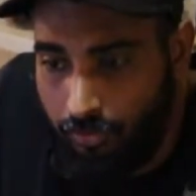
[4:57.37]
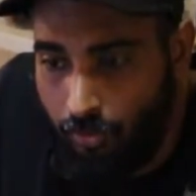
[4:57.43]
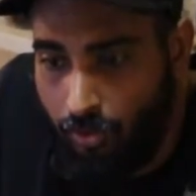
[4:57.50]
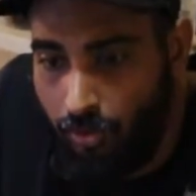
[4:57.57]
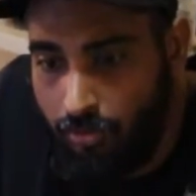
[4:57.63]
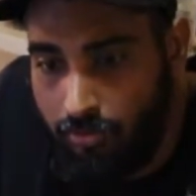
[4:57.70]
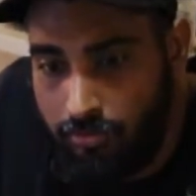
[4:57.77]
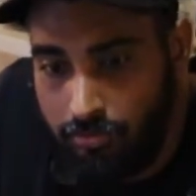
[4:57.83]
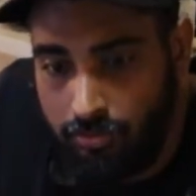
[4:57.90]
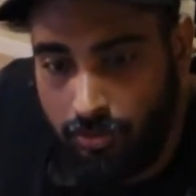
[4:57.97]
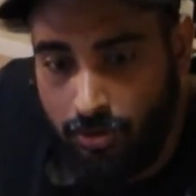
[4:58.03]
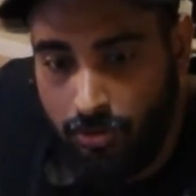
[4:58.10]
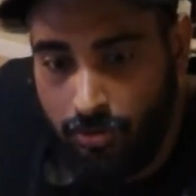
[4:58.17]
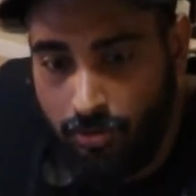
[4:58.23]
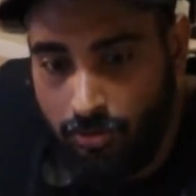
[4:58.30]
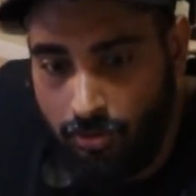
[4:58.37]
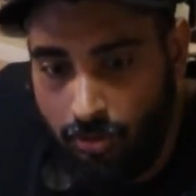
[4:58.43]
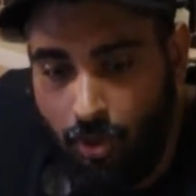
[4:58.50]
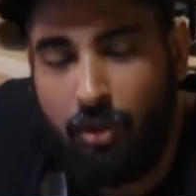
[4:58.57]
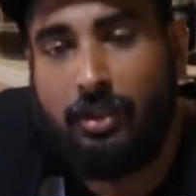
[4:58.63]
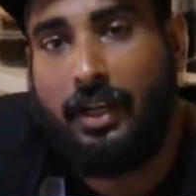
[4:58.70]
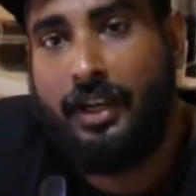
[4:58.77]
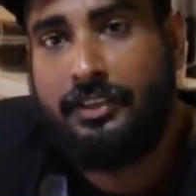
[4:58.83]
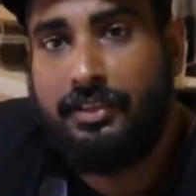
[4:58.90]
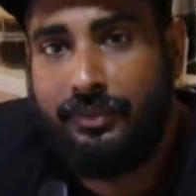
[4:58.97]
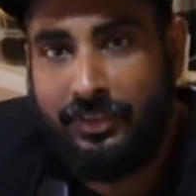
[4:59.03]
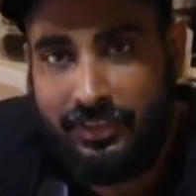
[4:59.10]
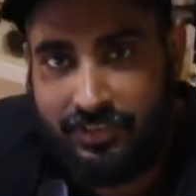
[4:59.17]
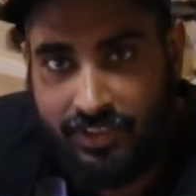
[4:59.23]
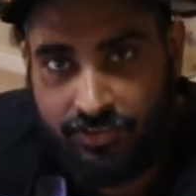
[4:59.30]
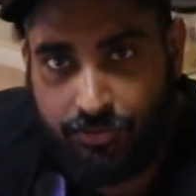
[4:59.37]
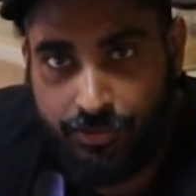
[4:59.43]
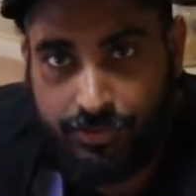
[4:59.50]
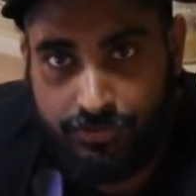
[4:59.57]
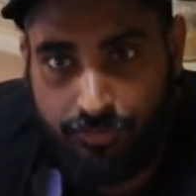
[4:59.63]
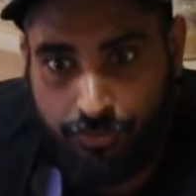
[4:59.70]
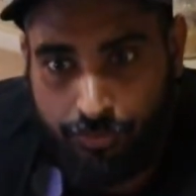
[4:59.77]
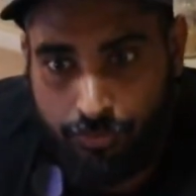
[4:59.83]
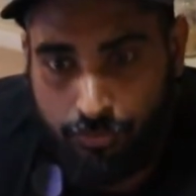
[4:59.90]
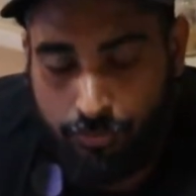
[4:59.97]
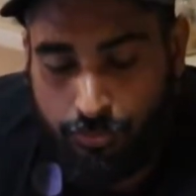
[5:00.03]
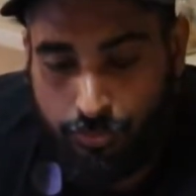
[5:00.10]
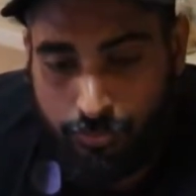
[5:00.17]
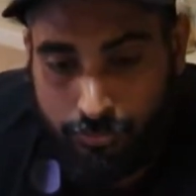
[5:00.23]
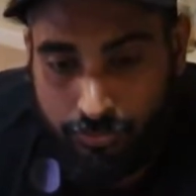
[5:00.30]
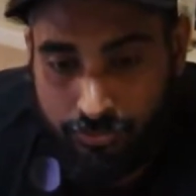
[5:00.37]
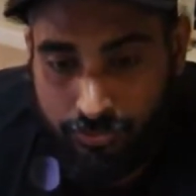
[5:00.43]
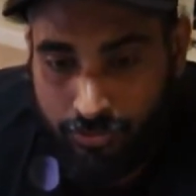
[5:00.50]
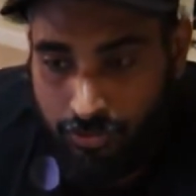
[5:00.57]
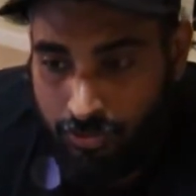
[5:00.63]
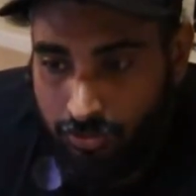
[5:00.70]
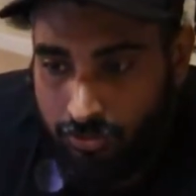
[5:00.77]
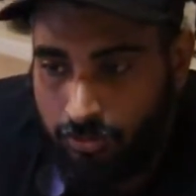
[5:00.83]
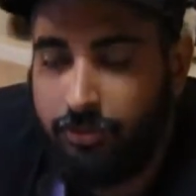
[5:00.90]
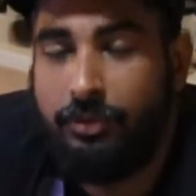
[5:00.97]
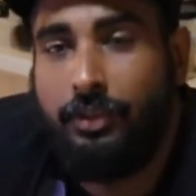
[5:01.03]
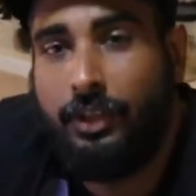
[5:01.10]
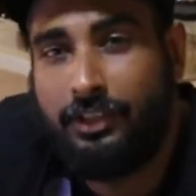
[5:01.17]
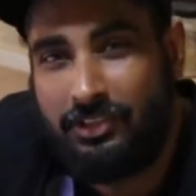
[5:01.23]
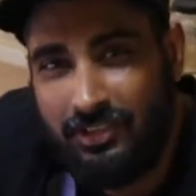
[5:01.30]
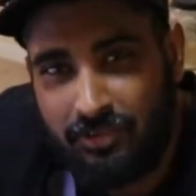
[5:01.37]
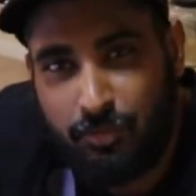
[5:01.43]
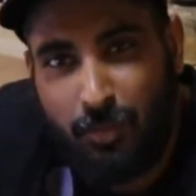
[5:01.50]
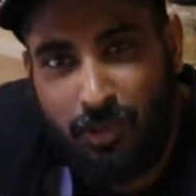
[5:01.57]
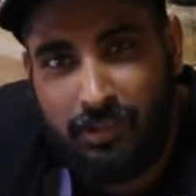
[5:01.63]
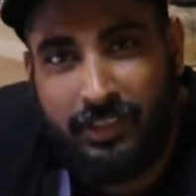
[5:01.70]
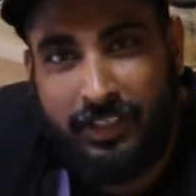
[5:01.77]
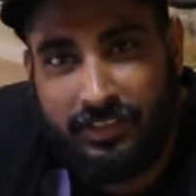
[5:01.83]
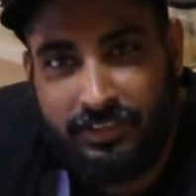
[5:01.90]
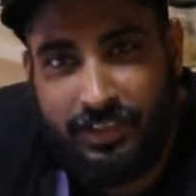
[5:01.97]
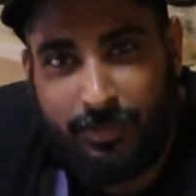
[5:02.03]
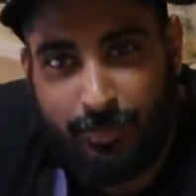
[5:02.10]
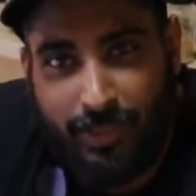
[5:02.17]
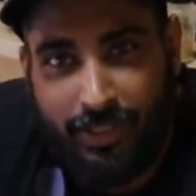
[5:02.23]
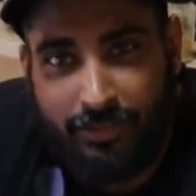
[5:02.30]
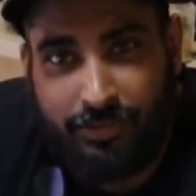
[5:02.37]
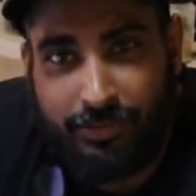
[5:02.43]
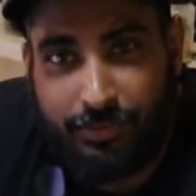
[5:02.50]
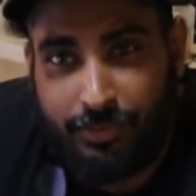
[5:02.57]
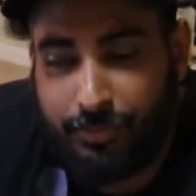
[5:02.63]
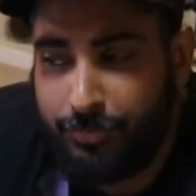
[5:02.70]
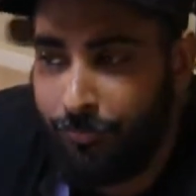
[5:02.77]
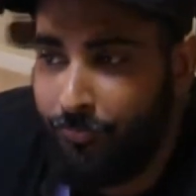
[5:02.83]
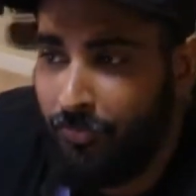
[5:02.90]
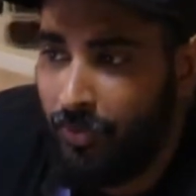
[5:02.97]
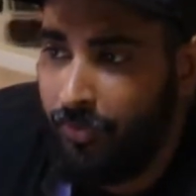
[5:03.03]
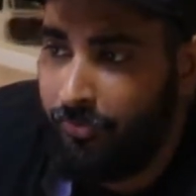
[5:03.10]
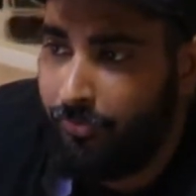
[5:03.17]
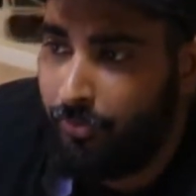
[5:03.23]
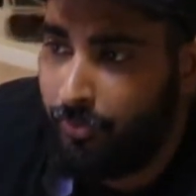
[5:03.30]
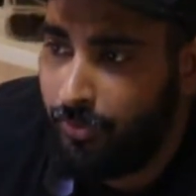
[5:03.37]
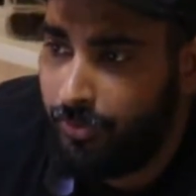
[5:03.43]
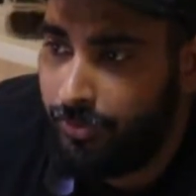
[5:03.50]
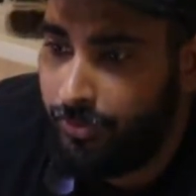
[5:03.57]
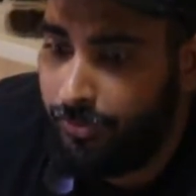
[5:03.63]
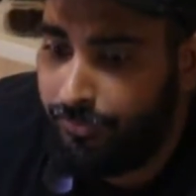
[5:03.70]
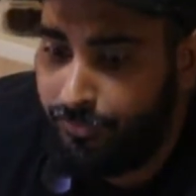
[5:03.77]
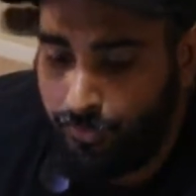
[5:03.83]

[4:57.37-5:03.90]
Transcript: all all kinds of accessories for you to use. It's the small things that matter, you know. So